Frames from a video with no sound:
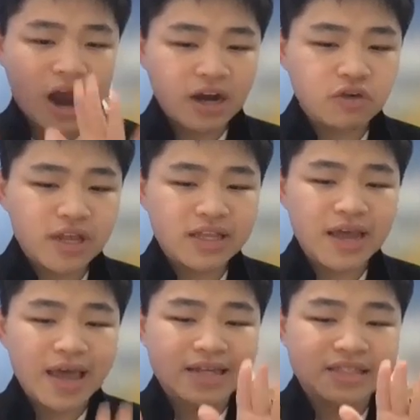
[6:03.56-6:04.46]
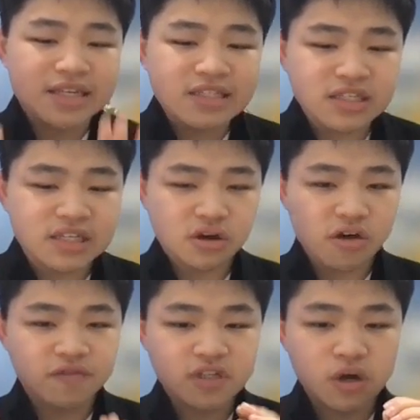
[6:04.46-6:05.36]
argue that the existence
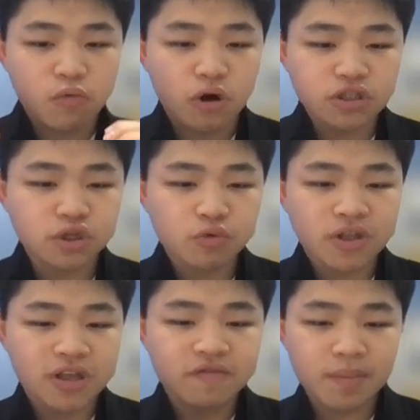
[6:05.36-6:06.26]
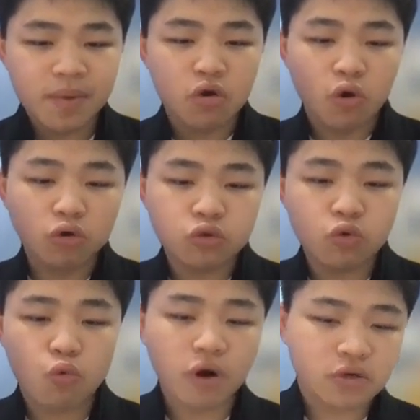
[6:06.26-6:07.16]
of this award show will give them a goal to
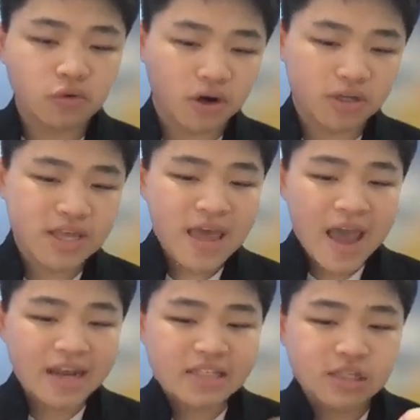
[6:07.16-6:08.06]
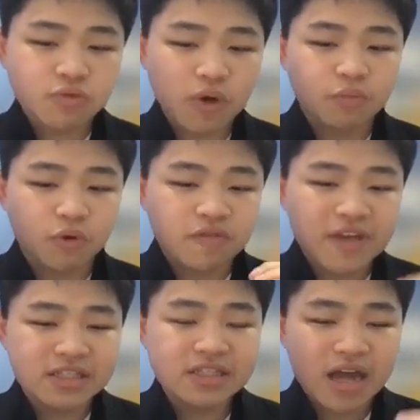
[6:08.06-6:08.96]
work towards, and this is what
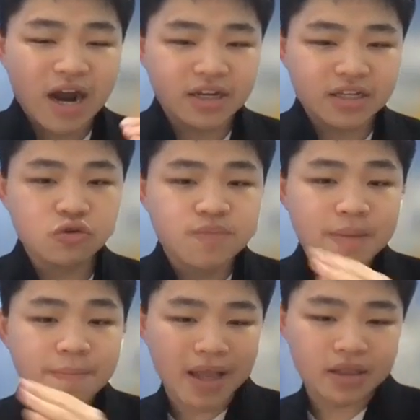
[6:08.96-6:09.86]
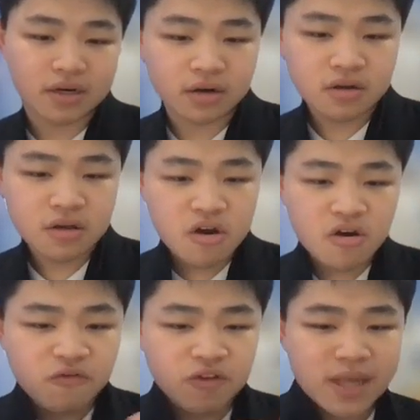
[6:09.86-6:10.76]
motivates these artists to be better.
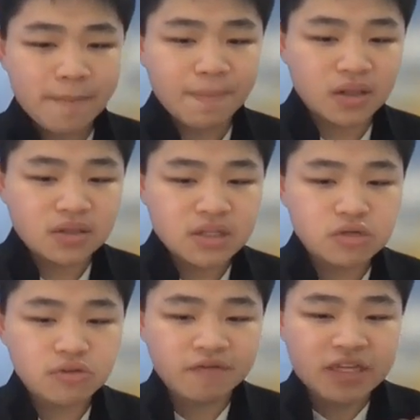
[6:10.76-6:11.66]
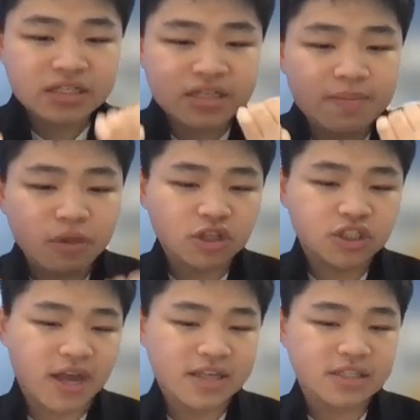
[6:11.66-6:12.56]
For example, this would have the same
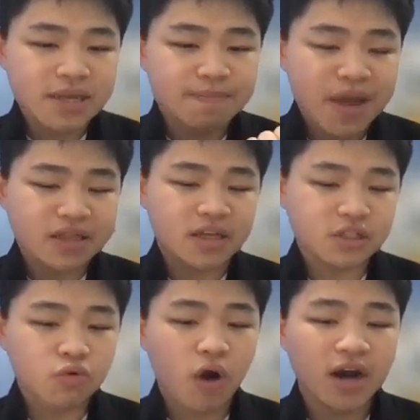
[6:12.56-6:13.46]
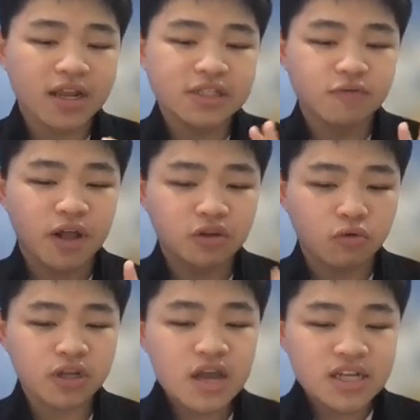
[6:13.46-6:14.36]
logic as debaters who aren't as well
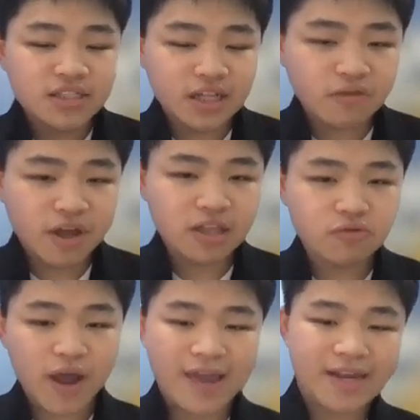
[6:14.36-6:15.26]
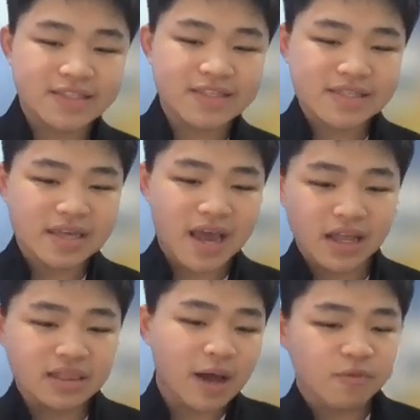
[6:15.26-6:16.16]
known trying to get into NSDC and
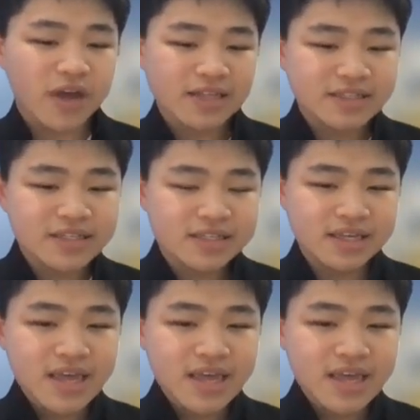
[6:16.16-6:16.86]
then WSDC,